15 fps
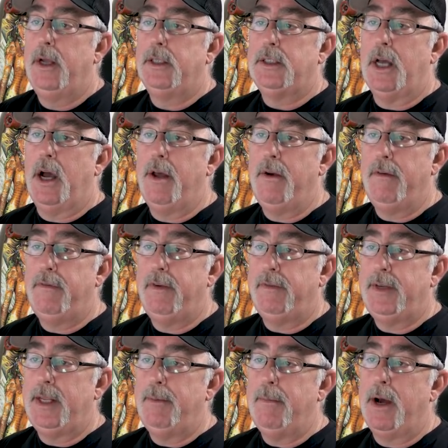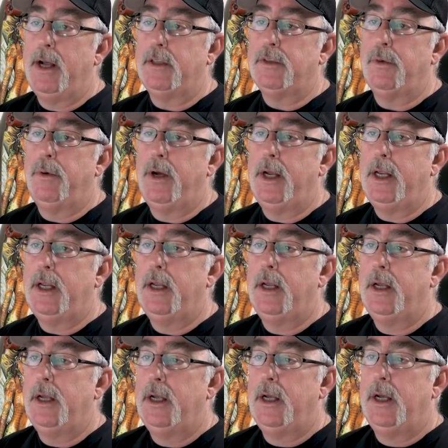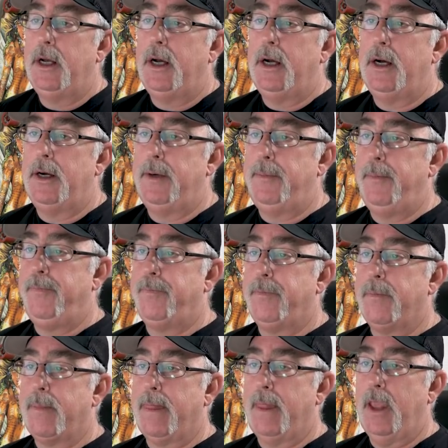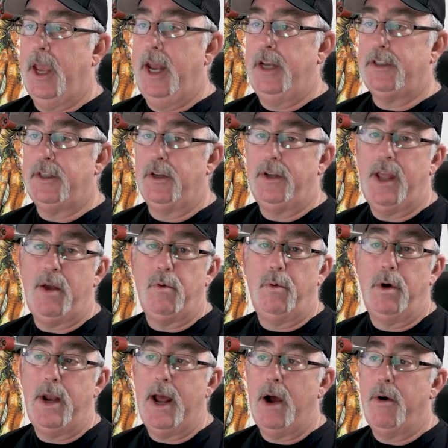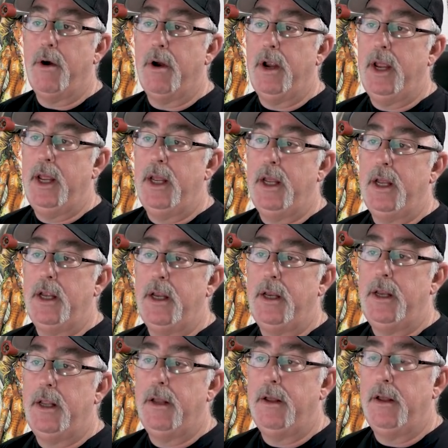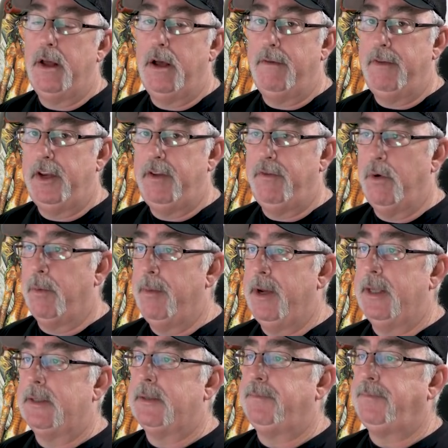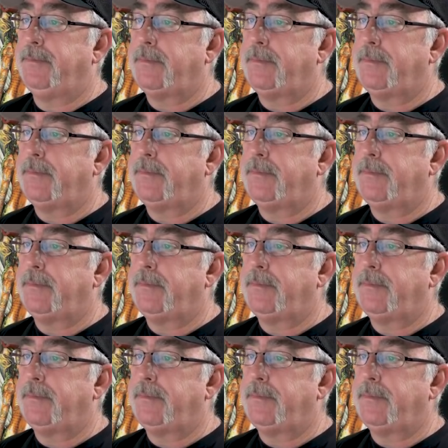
It's 115 miles away, and it's going to take 1 hour and 54 minutes.